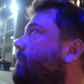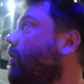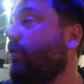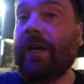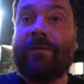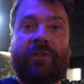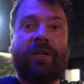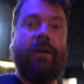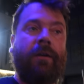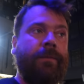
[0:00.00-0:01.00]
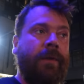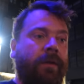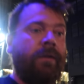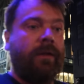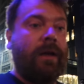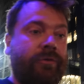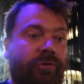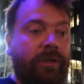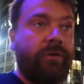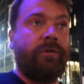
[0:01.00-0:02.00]
Well, Cafe China. It was
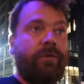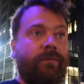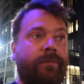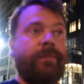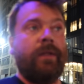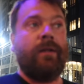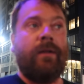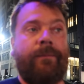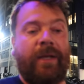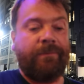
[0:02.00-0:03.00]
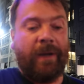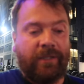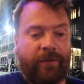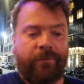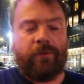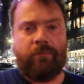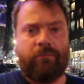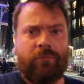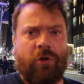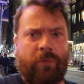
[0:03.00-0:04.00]
really good. A bit spicy for
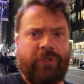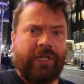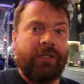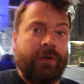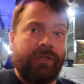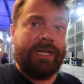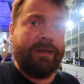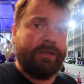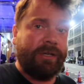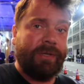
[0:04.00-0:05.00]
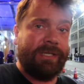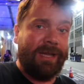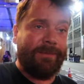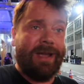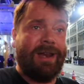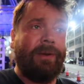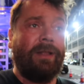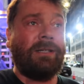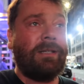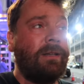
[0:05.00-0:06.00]
normal Chinese food standards, I would say. But
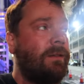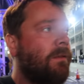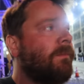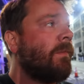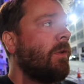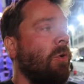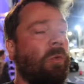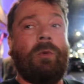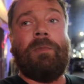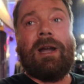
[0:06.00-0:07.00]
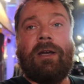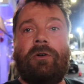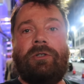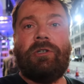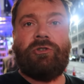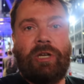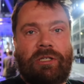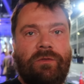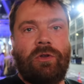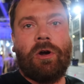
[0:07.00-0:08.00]
anyway, listen, we're back out onto the
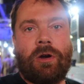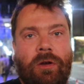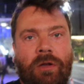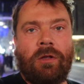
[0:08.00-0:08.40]
streets of New York.